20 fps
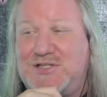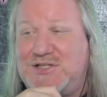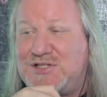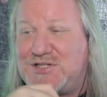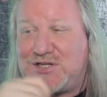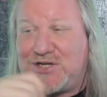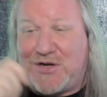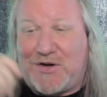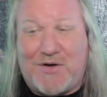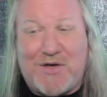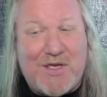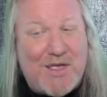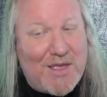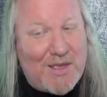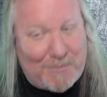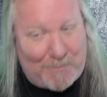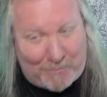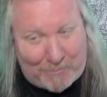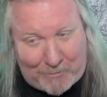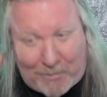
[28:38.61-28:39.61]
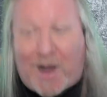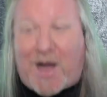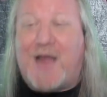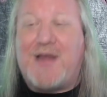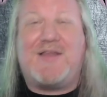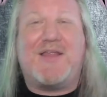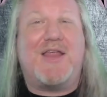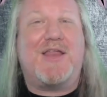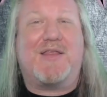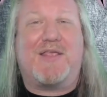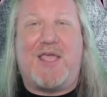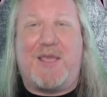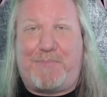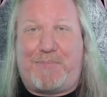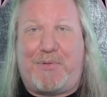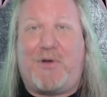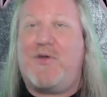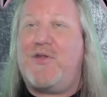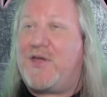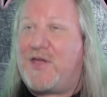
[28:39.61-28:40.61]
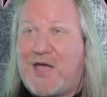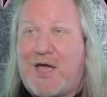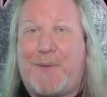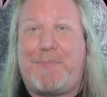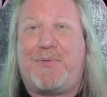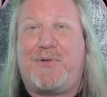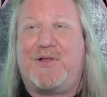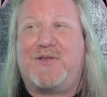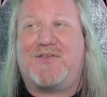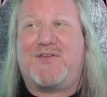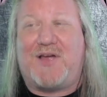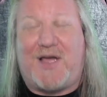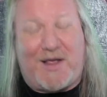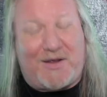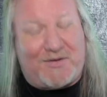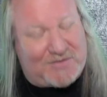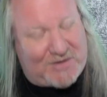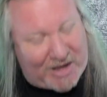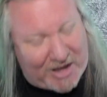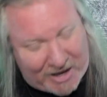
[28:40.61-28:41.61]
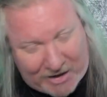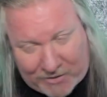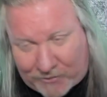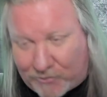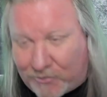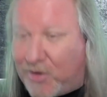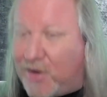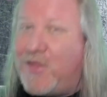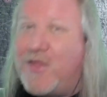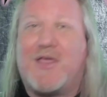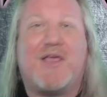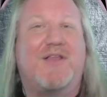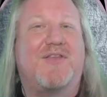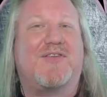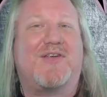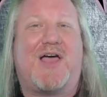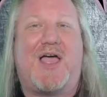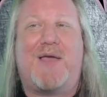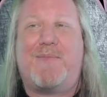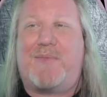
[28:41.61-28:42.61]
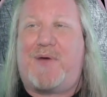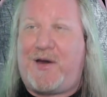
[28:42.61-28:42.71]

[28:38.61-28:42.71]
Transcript: So mine did get blown a couple of times. I had a really good time.